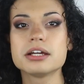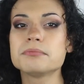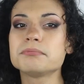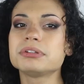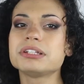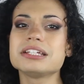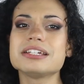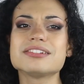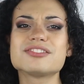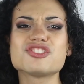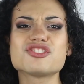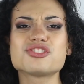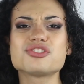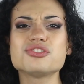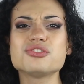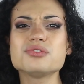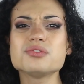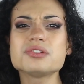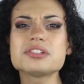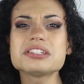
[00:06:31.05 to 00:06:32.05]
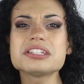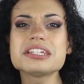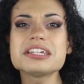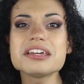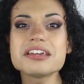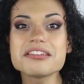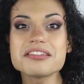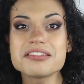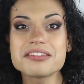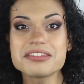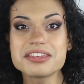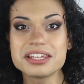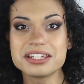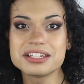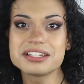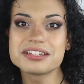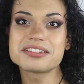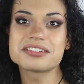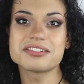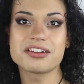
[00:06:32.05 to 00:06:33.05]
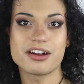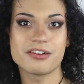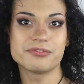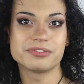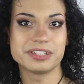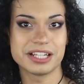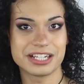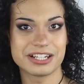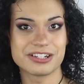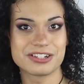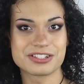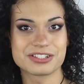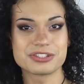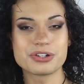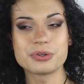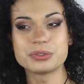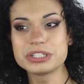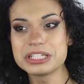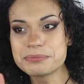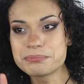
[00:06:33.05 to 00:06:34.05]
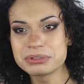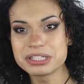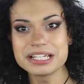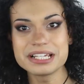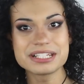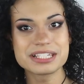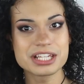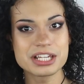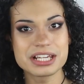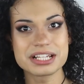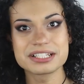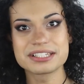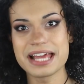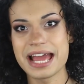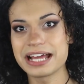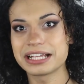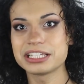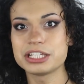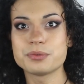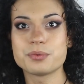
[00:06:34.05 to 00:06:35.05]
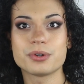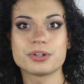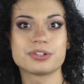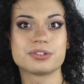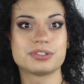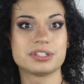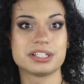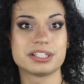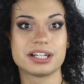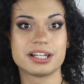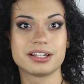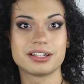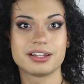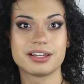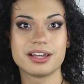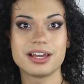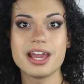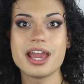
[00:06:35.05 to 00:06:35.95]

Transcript: please just use the thinnest of layers and only place it exactly where you need it.